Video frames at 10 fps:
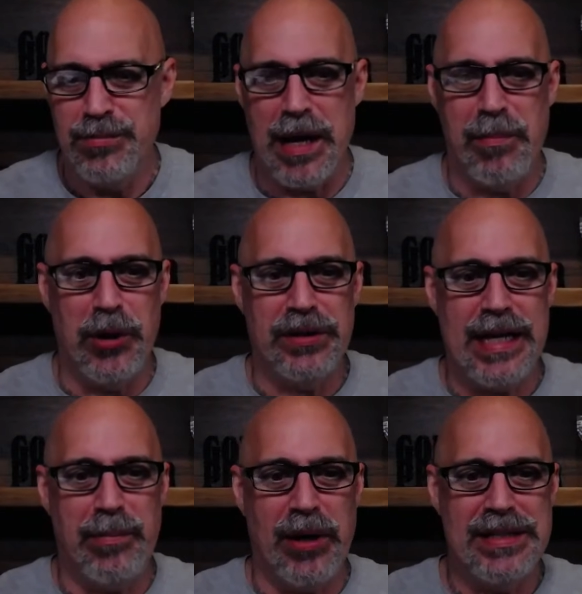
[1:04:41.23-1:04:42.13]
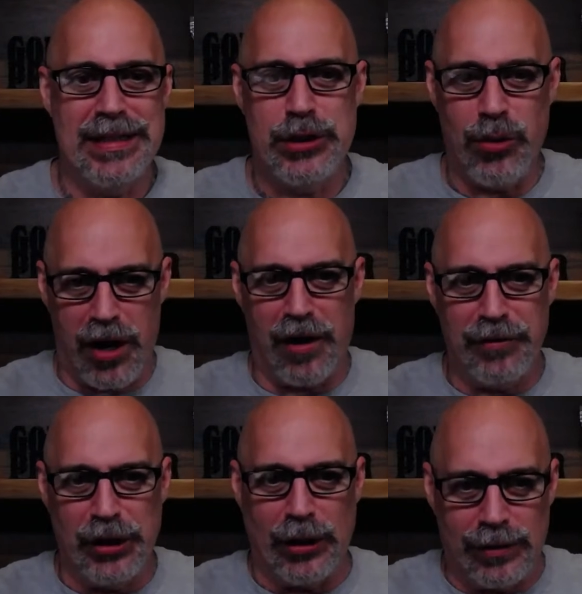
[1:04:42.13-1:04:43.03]
my birthday present to all of
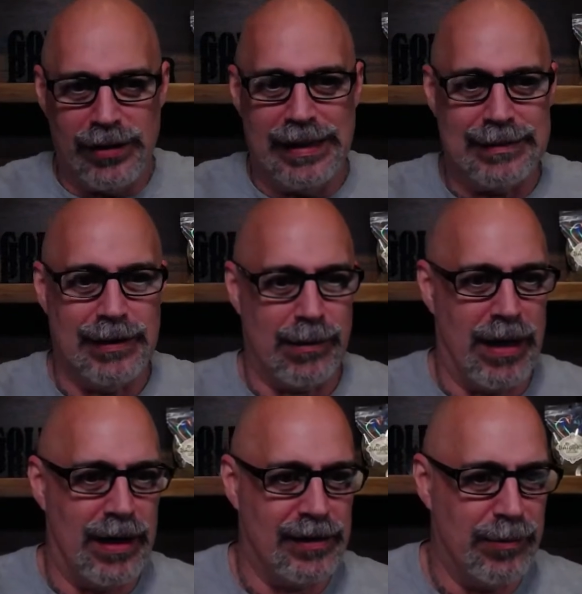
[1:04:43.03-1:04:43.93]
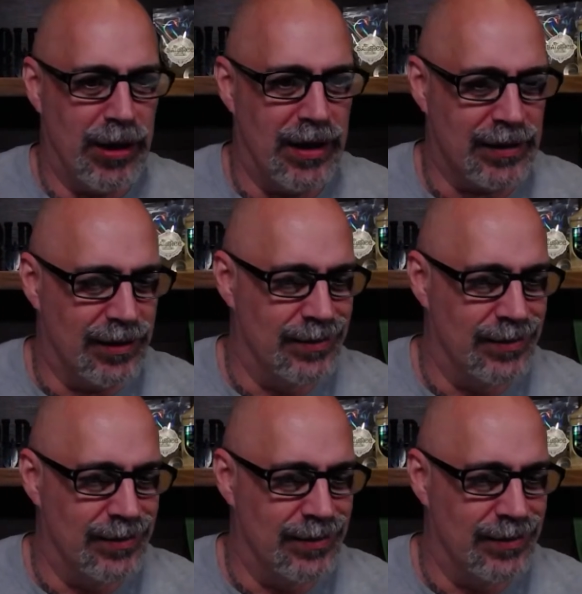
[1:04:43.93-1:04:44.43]
you. You get to look at my ugly mug.